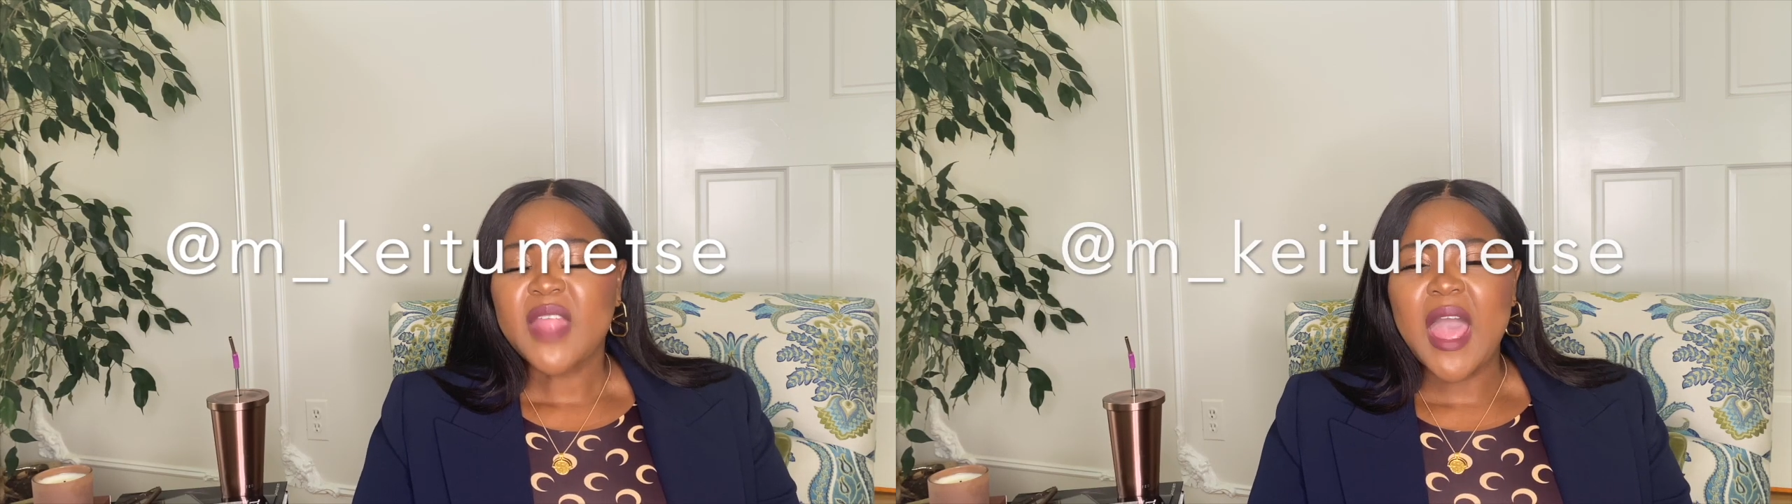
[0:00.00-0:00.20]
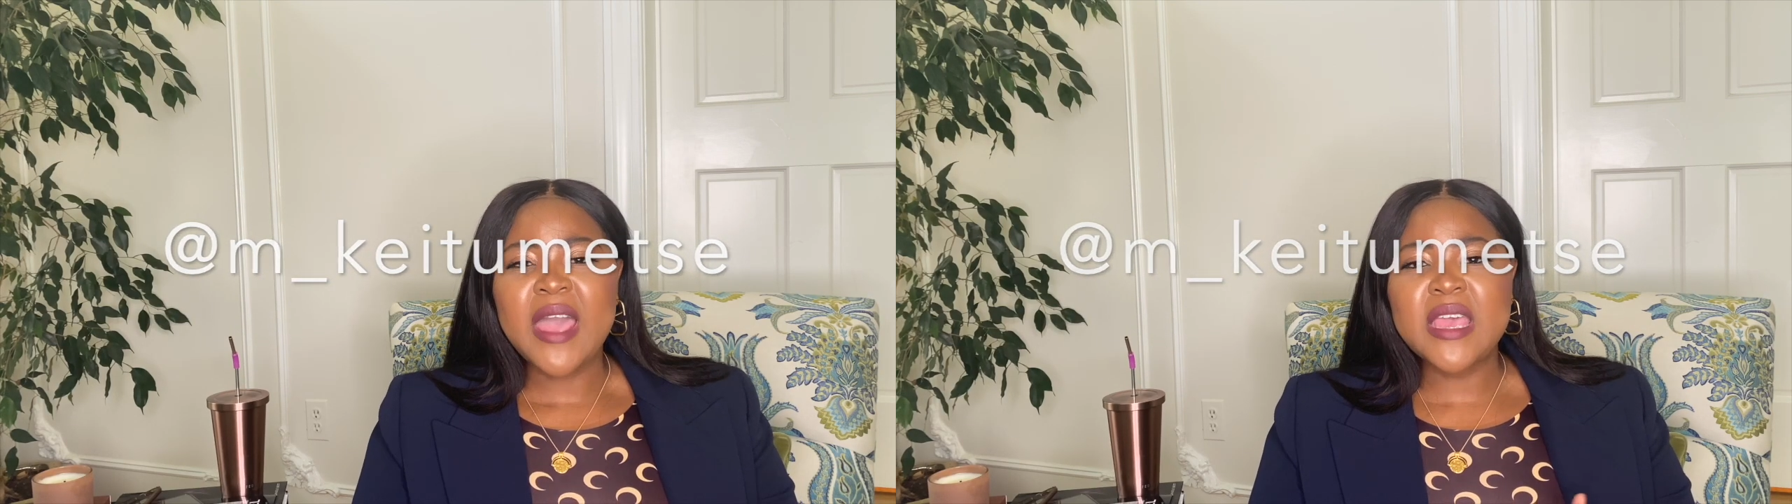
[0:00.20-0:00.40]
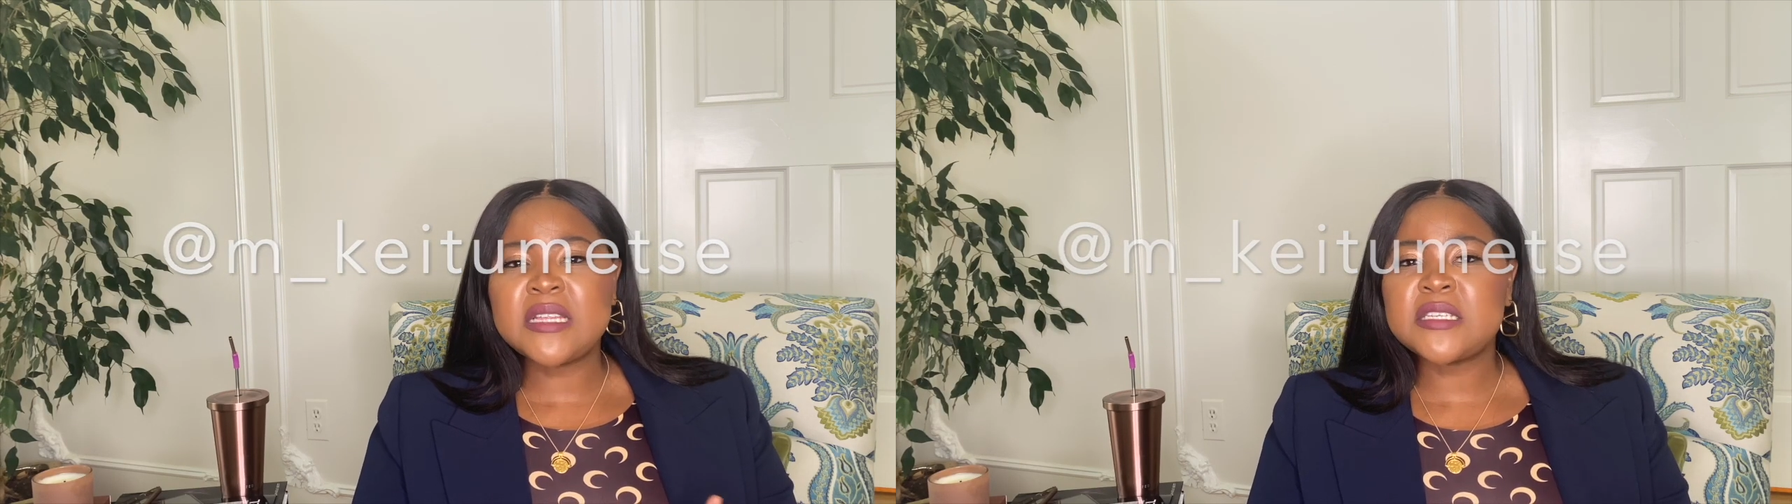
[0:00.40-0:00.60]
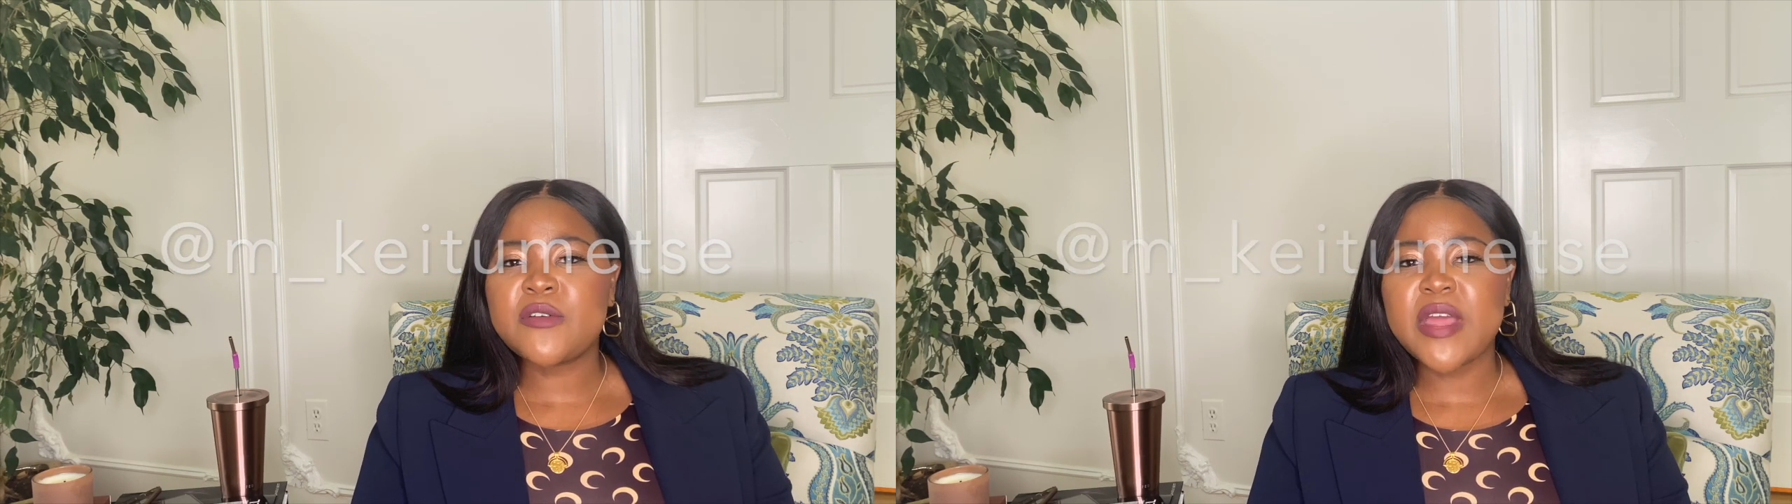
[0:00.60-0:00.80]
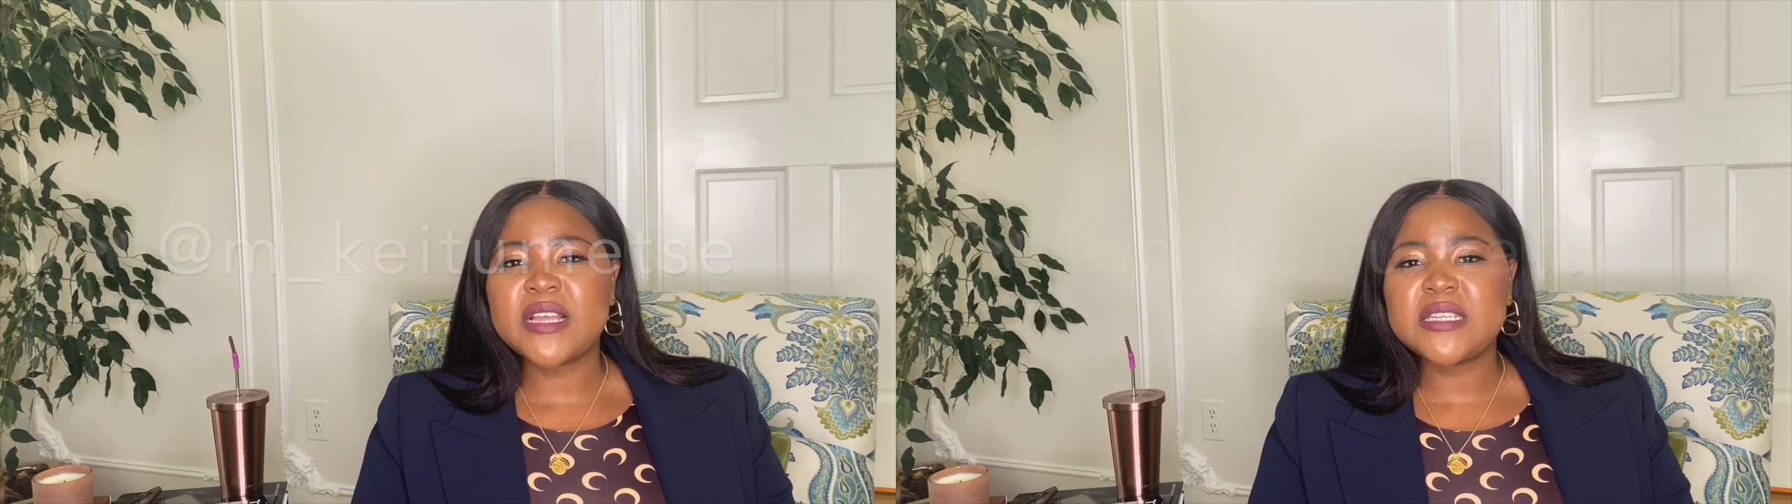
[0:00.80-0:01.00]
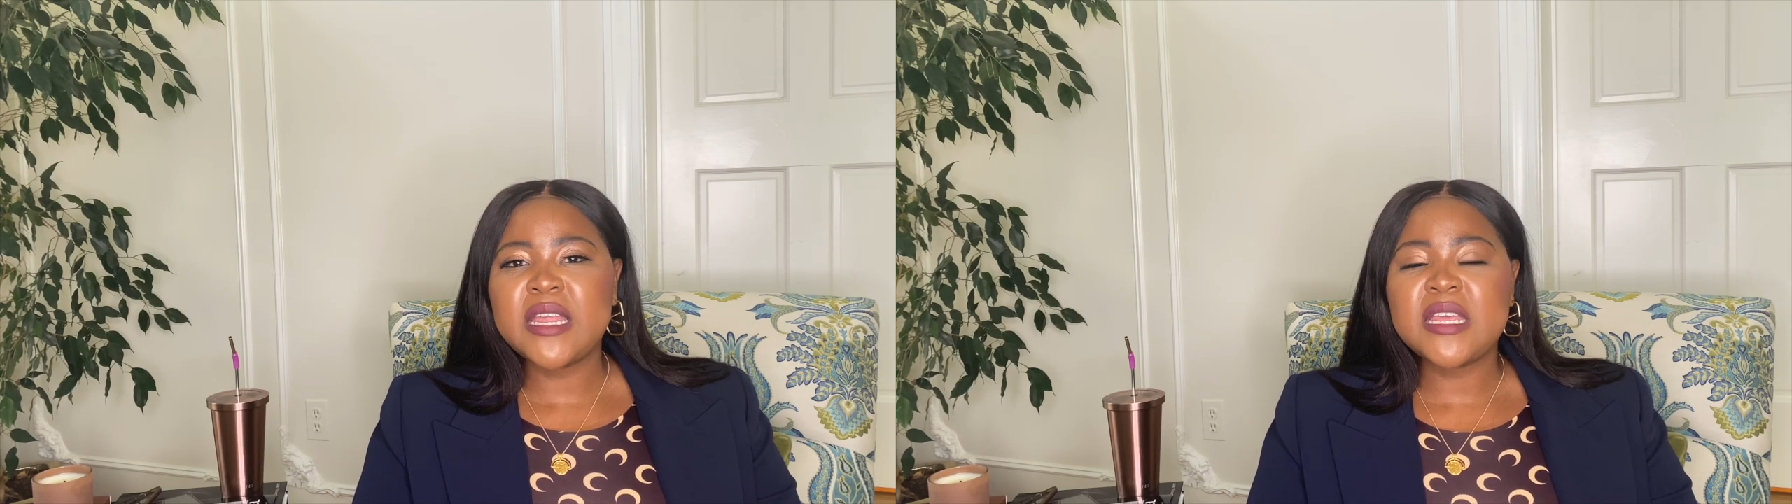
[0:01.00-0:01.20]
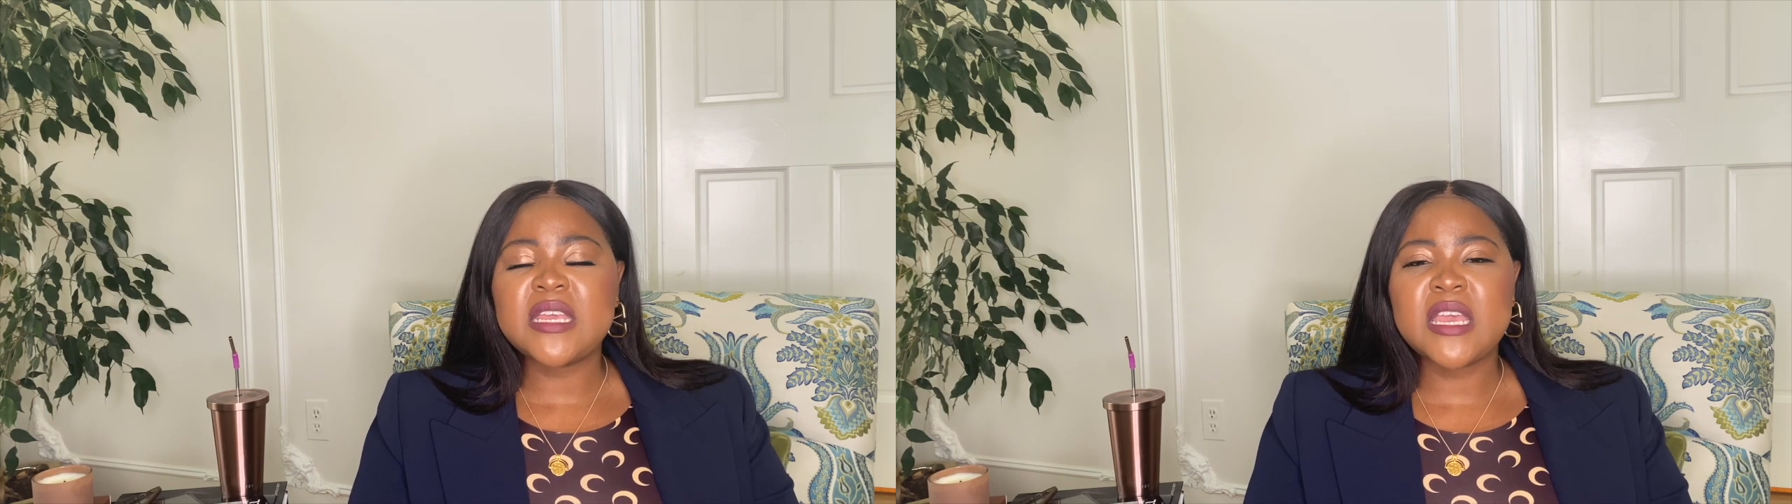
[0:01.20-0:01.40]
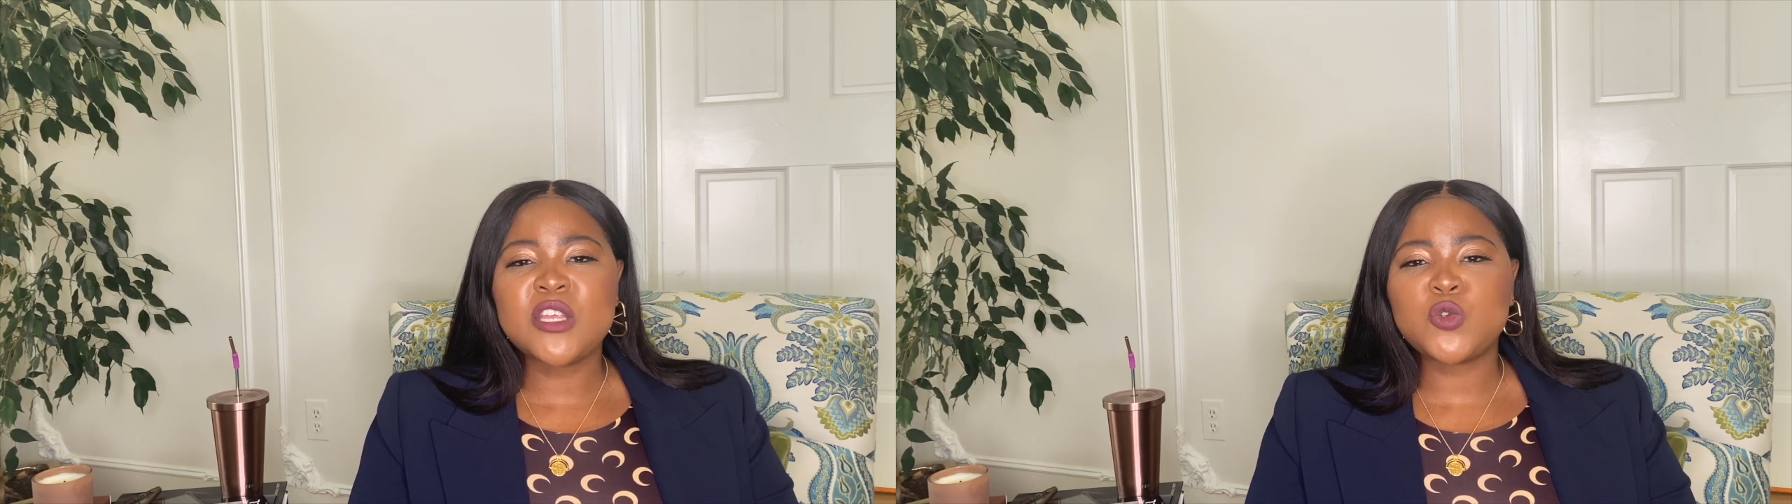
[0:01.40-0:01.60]
I interact and
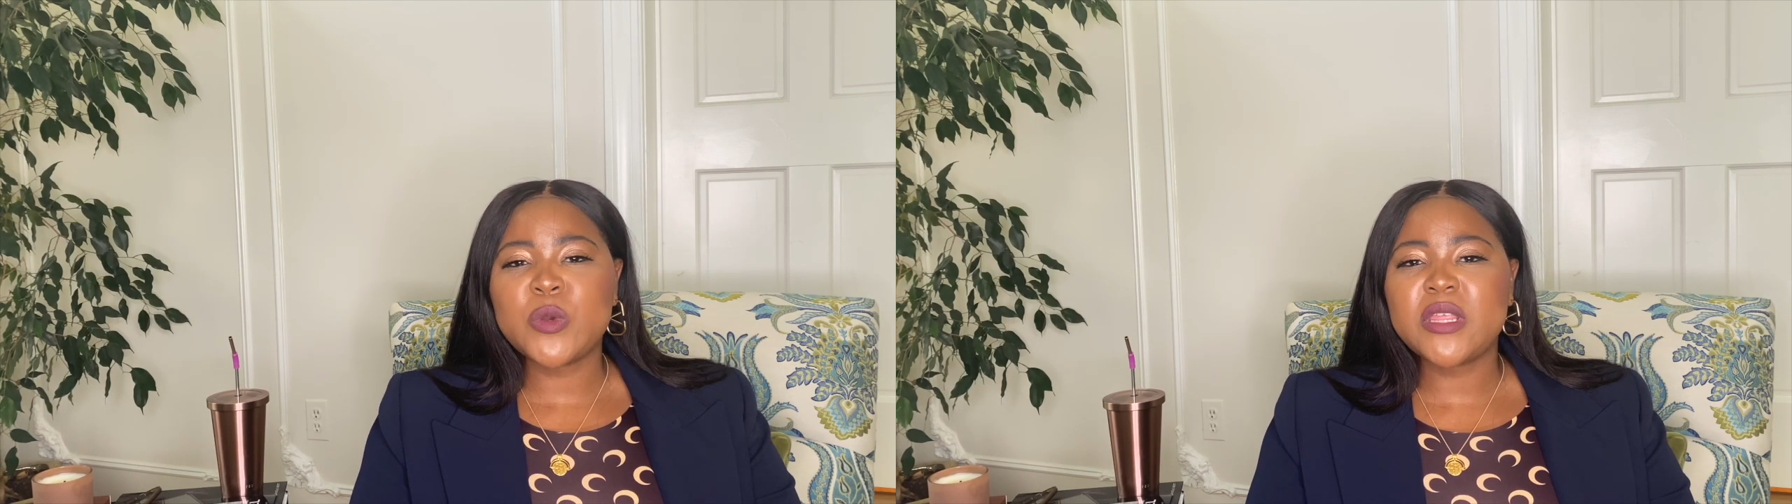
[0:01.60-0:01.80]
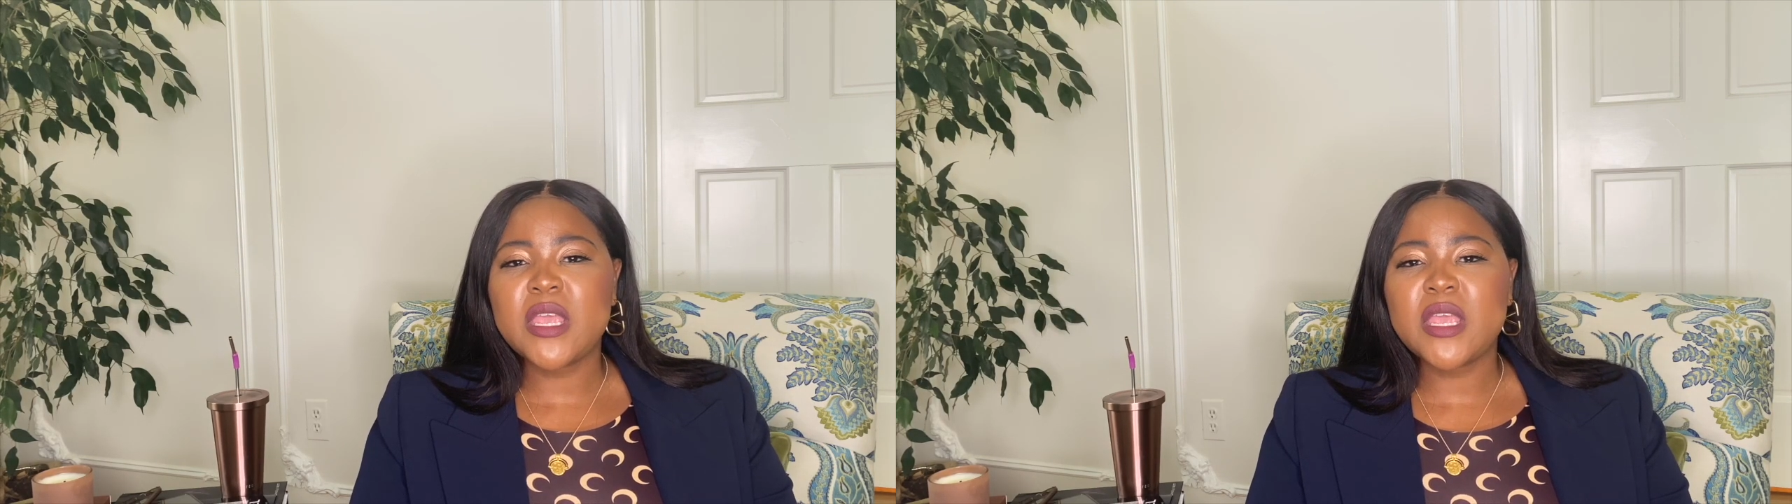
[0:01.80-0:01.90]
engage with